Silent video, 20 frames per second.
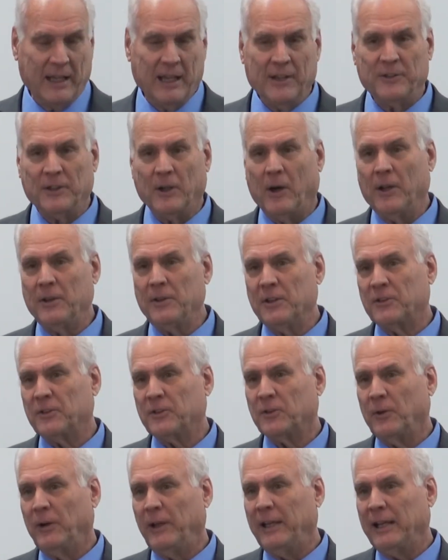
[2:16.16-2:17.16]
So on the
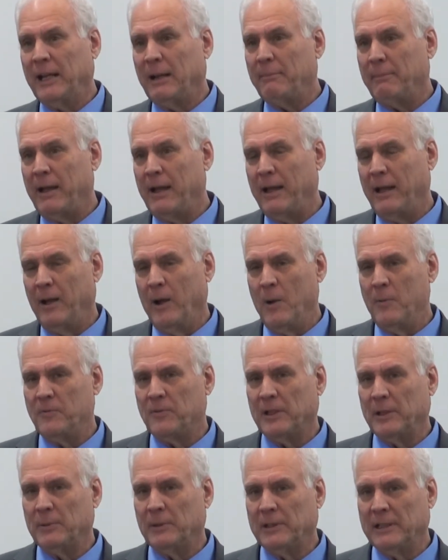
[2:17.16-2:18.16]
screen, I'm, i
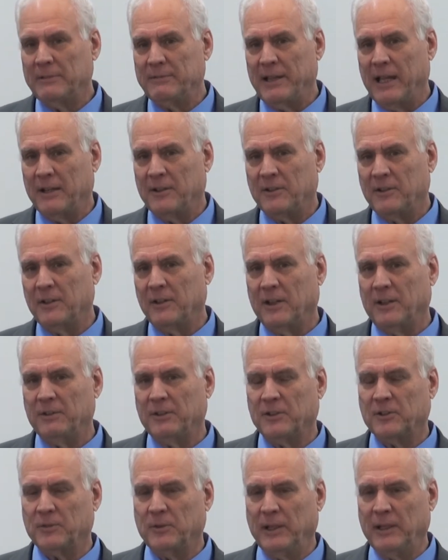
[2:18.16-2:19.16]
hopefully will leave that on the
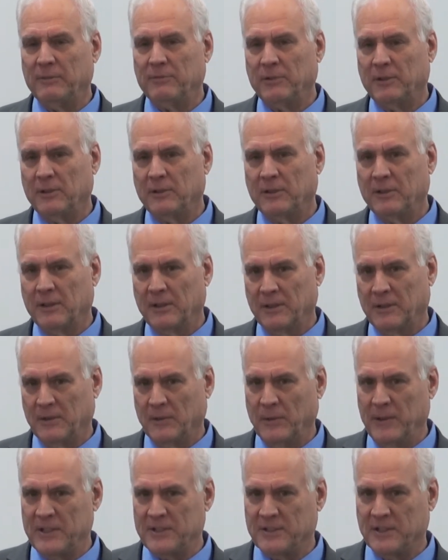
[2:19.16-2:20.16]
screen for
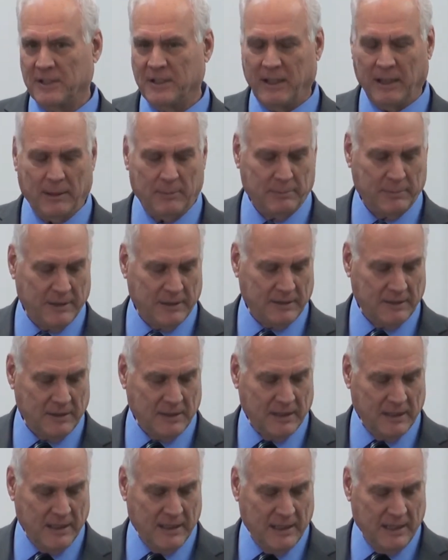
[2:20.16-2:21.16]
weeks to come, but
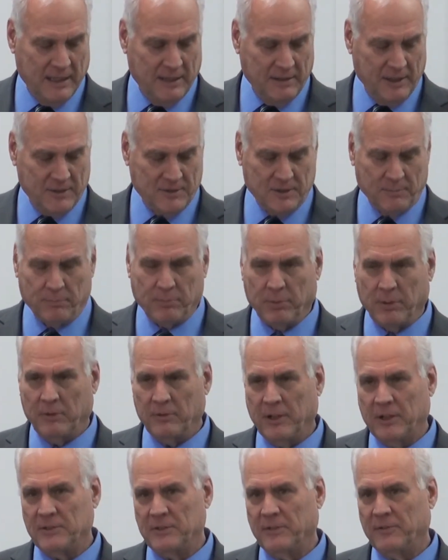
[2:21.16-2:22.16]
there's a,
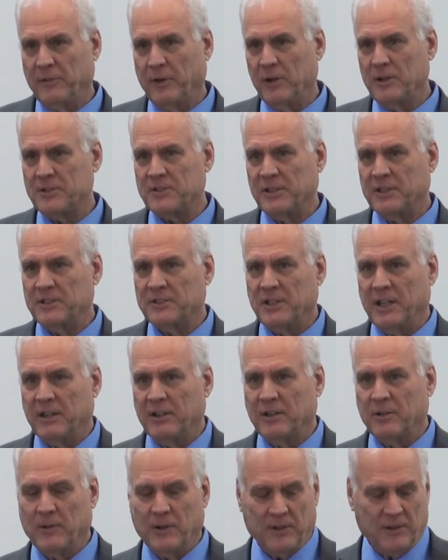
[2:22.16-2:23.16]
there's a verse in
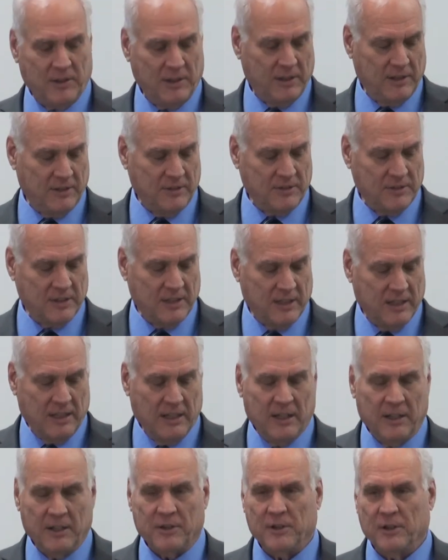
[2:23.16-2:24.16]
2 Corinthians
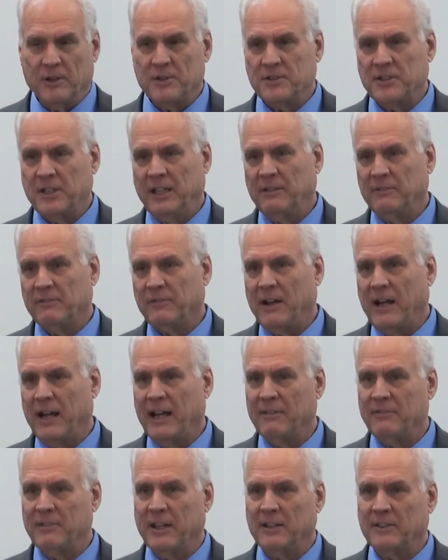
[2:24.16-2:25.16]

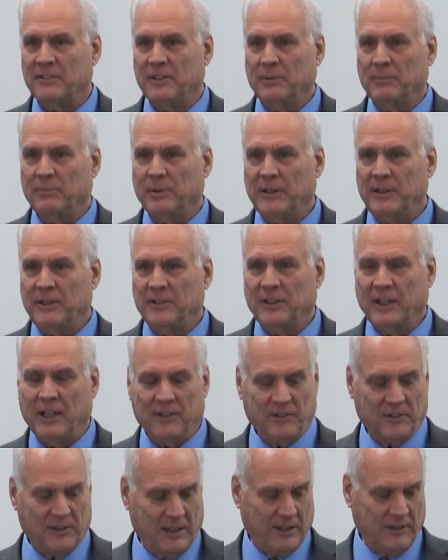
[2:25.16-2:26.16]
13:5 that simply
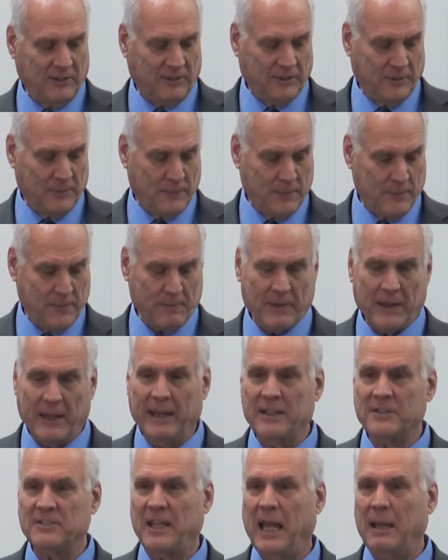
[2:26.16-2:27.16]
says this,
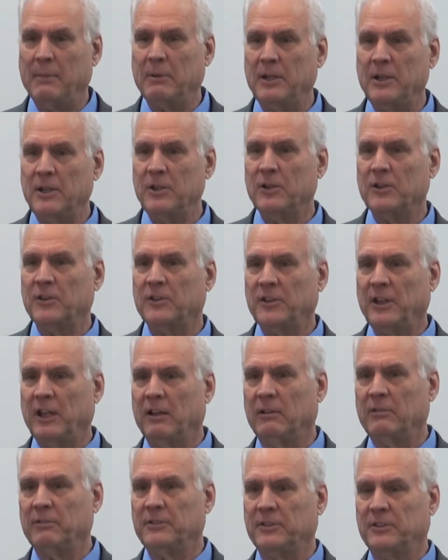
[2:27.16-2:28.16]
Examine
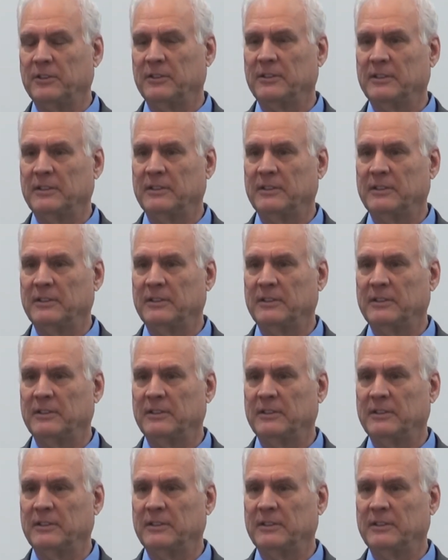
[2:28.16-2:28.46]
yourselves